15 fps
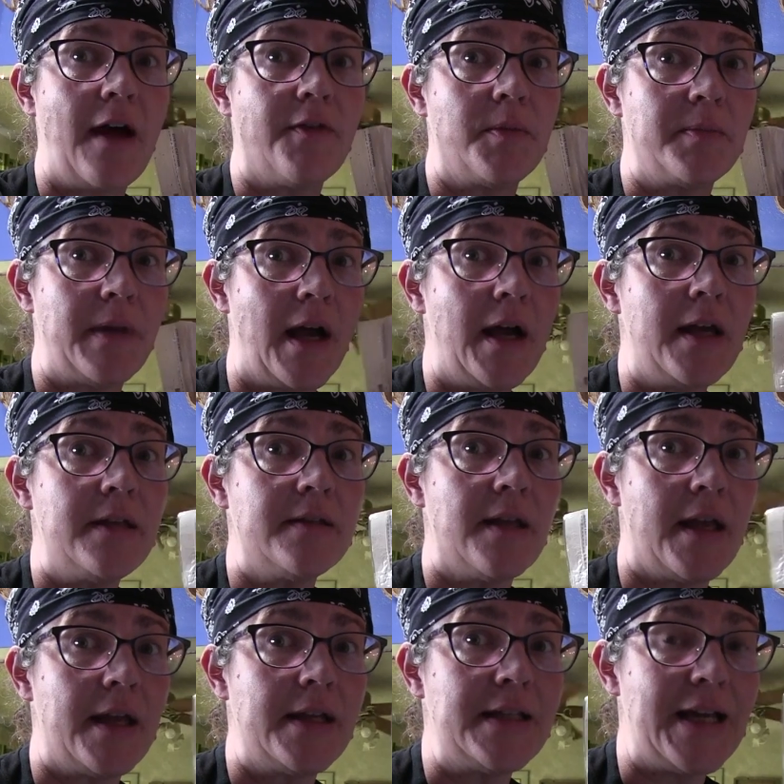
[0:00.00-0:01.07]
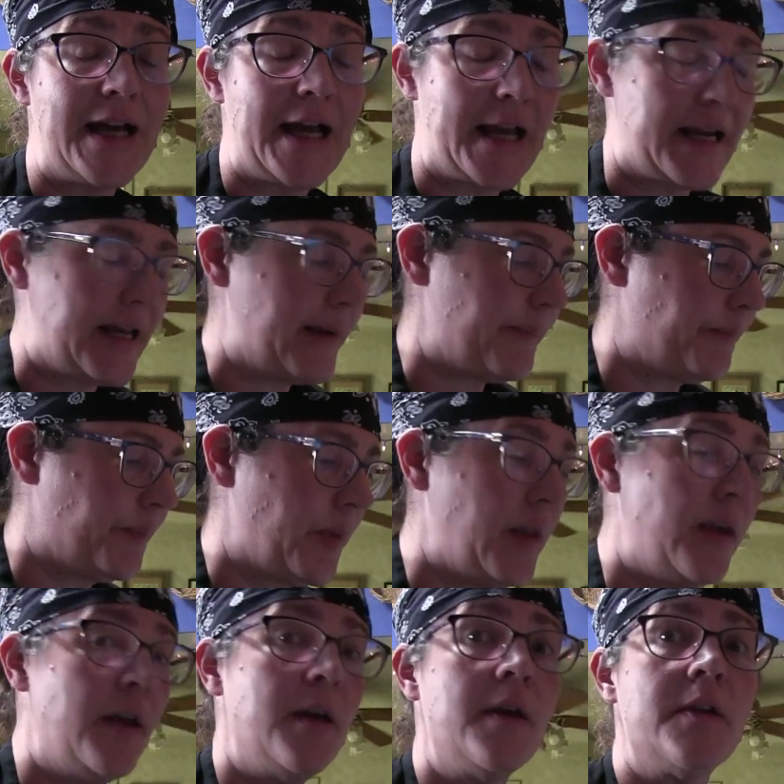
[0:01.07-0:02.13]
have them nice and tiny.
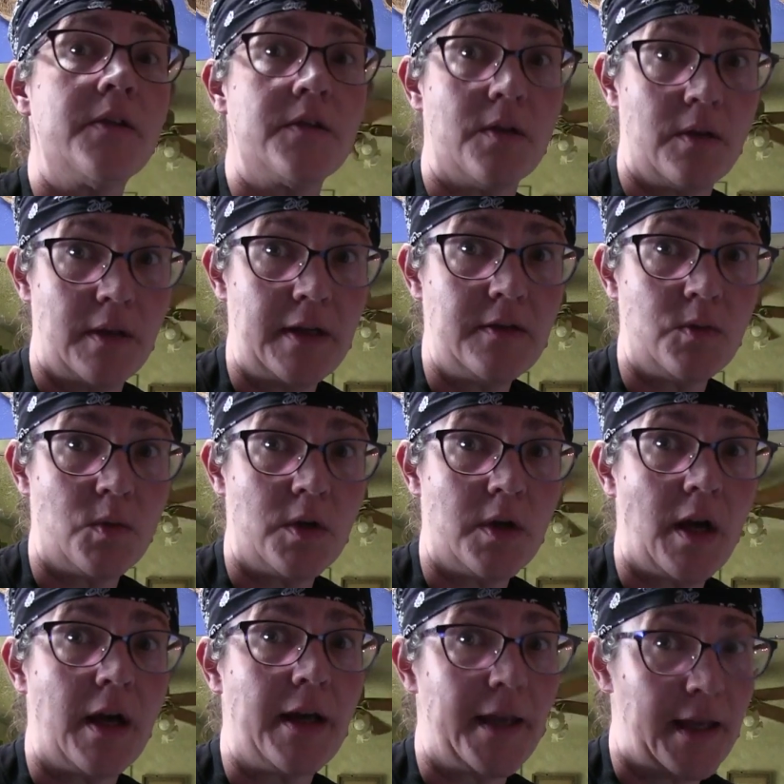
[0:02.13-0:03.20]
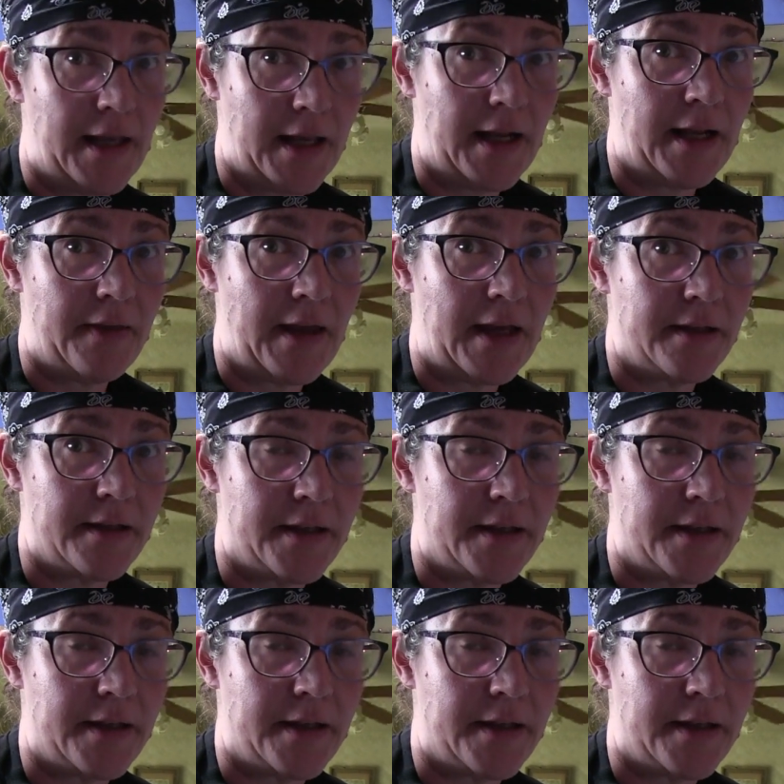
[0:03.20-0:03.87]
So let's work on getting that